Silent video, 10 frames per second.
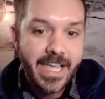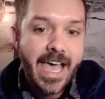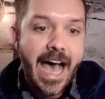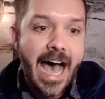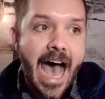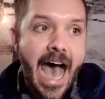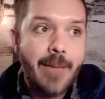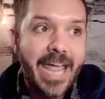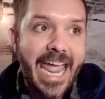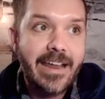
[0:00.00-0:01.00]

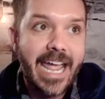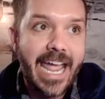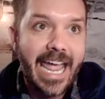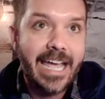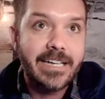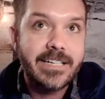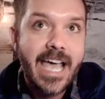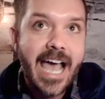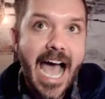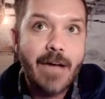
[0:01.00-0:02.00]
And
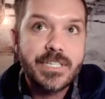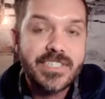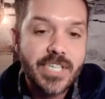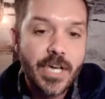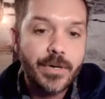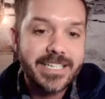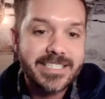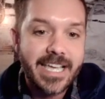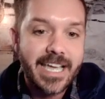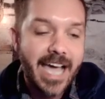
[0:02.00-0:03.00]
I was so
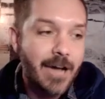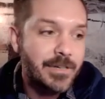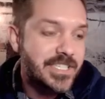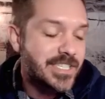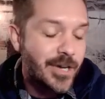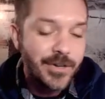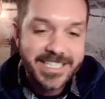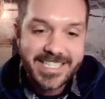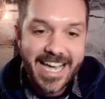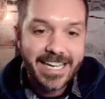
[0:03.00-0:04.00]
excited. I was so
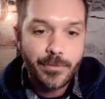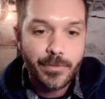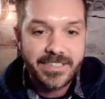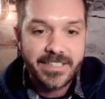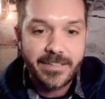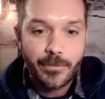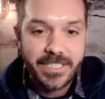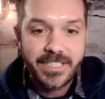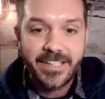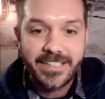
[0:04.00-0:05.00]
excited
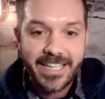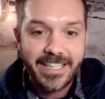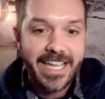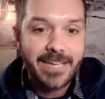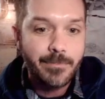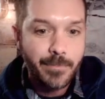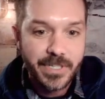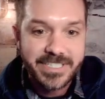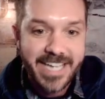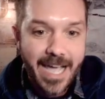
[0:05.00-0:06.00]
when Daniele
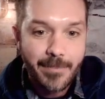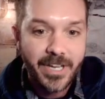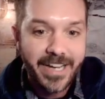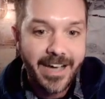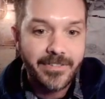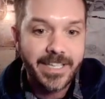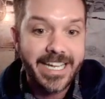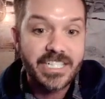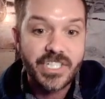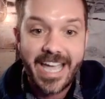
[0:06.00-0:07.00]
put time on
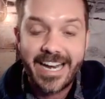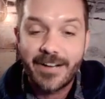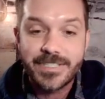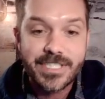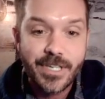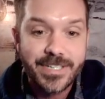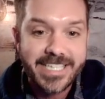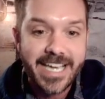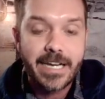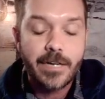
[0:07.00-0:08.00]
Avalanche, and I was so
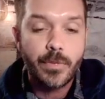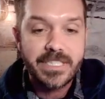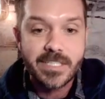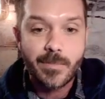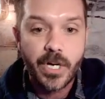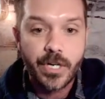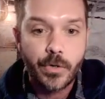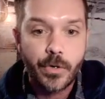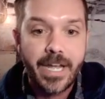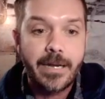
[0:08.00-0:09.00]
excited when
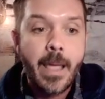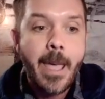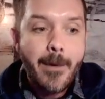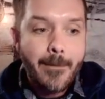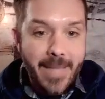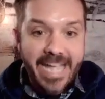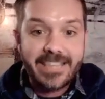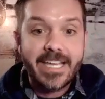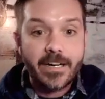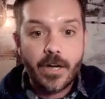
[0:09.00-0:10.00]
Smartcoin
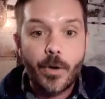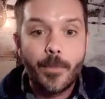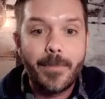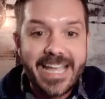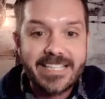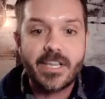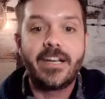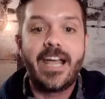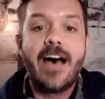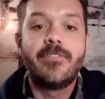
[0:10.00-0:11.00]
made their home base
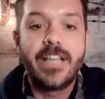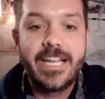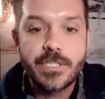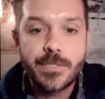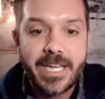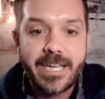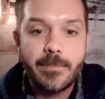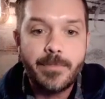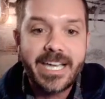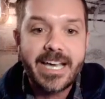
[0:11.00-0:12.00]
on Avalanche,
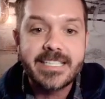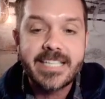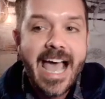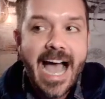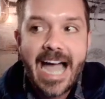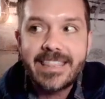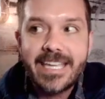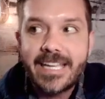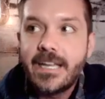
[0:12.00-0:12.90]
because I think